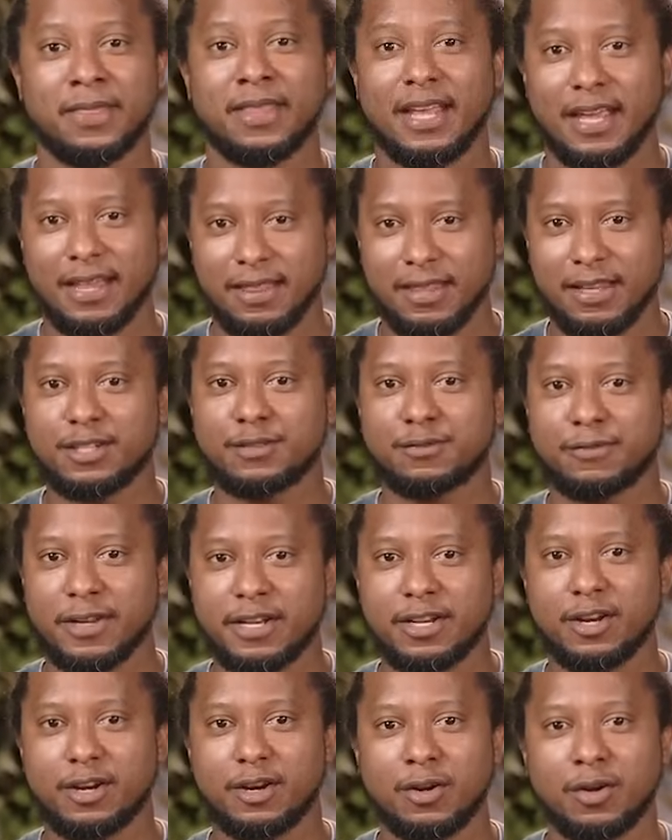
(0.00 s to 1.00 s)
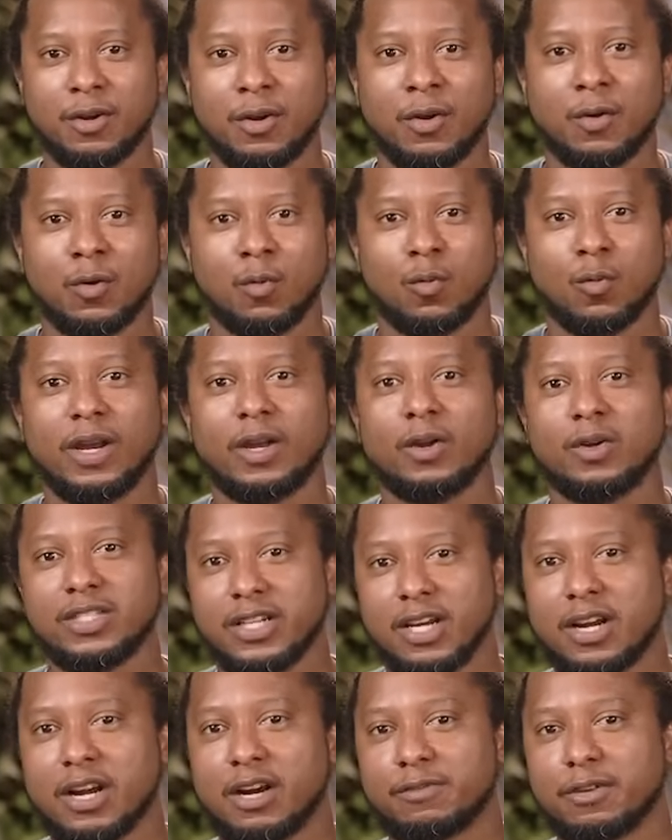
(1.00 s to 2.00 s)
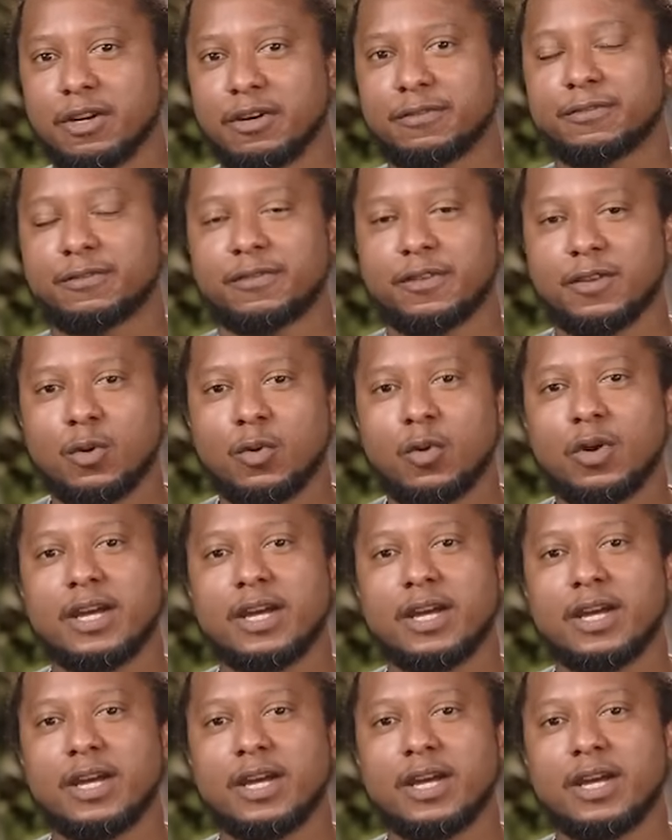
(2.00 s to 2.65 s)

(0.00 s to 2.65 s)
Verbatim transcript: In this video, we're going to cover a few